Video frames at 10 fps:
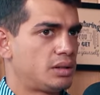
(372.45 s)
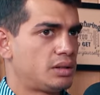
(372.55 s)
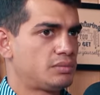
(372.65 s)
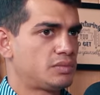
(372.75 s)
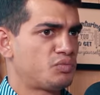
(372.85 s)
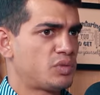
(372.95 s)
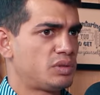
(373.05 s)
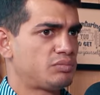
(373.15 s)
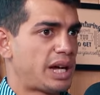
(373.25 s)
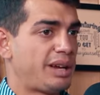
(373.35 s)
um,
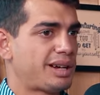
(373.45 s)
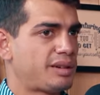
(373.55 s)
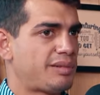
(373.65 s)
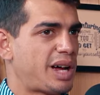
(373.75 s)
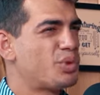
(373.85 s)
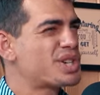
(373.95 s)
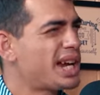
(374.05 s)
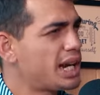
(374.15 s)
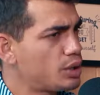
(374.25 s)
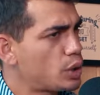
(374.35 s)
um, I, I, I wish
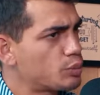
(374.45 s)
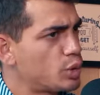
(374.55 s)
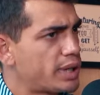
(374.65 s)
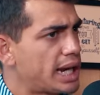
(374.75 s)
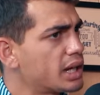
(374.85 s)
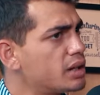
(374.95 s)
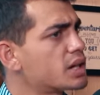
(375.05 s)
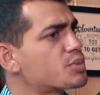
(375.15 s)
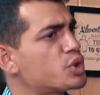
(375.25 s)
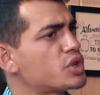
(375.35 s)
I had a lot more practical
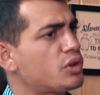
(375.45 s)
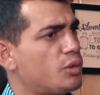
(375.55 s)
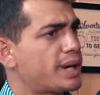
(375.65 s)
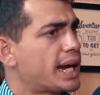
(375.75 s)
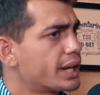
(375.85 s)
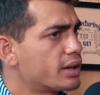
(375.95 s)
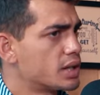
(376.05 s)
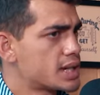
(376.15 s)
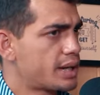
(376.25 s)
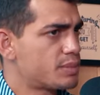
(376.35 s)
exposure or practical
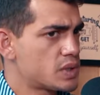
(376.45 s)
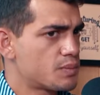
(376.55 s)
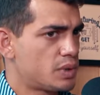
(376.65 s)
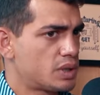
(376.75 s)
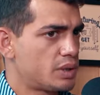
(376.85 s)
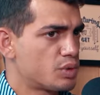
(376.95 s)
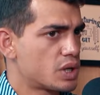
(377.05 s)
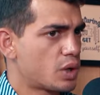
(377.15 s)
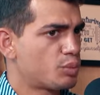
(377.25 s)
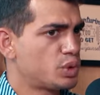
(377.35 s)
assignments, but mm-hmm. there was
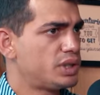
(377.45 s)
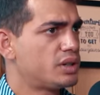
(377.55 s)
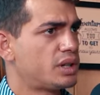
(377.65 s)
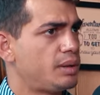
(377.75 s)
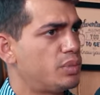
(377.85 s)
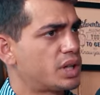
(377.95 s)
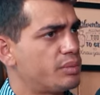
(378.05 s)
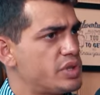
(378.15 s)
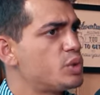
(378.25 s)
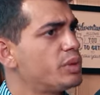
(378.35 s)
a lot more theory. But
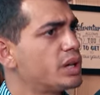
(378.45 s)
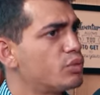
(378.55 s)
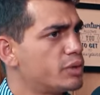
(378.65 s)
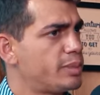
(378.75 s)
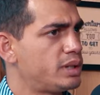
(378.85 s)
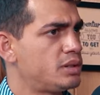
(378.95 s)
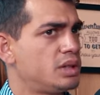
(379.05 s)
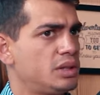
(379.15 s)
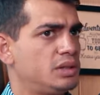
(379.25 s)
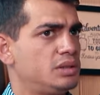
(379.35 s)
I'm assuming huh. it would have been
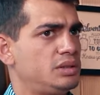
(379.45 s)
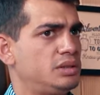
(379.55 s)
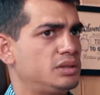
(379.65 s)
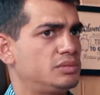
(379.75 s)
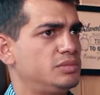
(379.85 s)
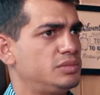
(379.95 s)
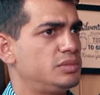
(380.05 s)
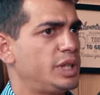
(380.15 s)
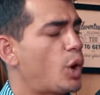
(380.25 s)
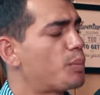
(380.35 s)
the
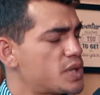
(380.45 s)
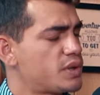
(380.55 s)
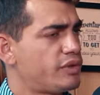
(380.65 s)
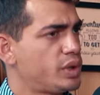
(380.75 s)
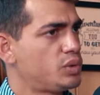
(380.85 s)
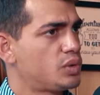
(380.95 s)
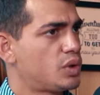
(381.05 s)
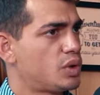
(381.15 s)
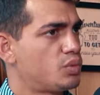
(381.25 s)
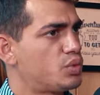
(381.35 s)
the opposite for you,
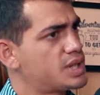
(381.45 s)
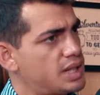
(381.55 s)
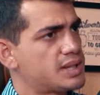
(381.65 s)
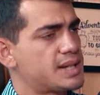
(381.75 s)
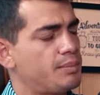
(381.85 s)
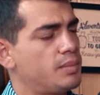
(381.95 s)
or was it the same?